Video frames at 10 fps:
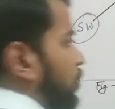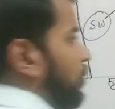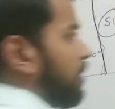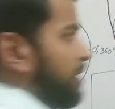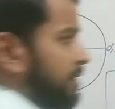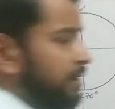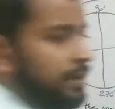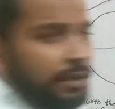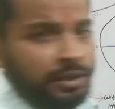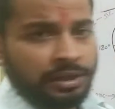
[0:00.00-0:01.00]
do you
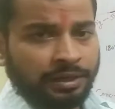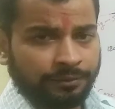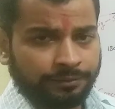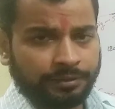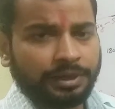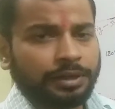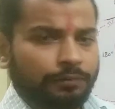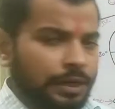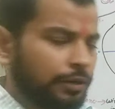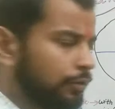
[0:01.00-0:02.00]
consider a left and
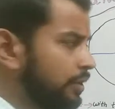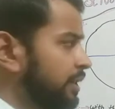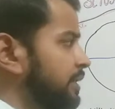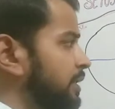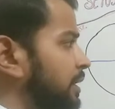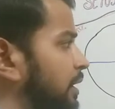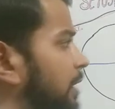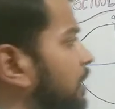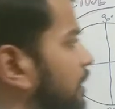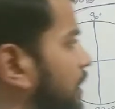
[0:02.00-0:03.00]
what do you consider
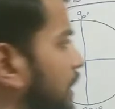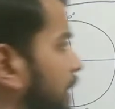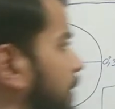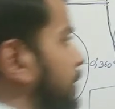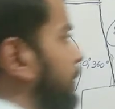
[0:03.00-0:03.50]
a right?